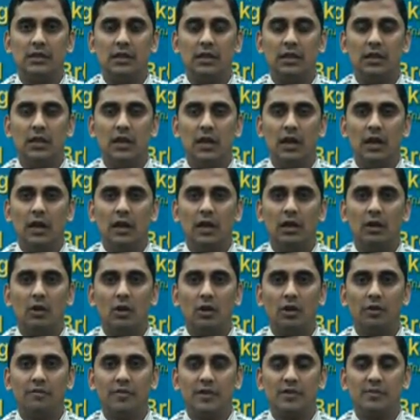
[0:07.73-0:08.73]
A
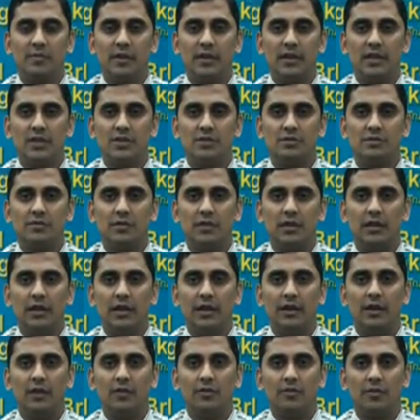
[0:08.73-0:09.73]
lot of expectations were
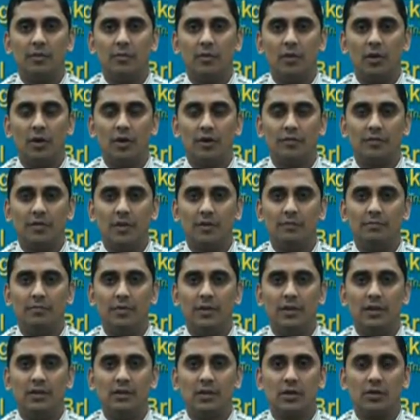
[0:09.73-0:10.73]
laid out from a lot of
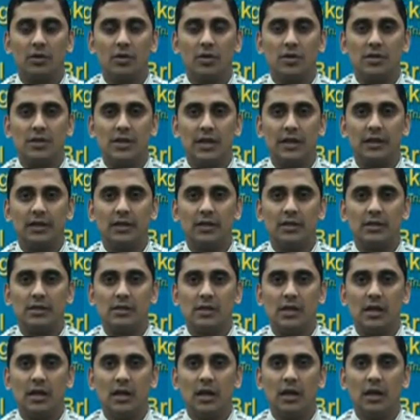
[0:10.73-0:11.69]
companies across sectors,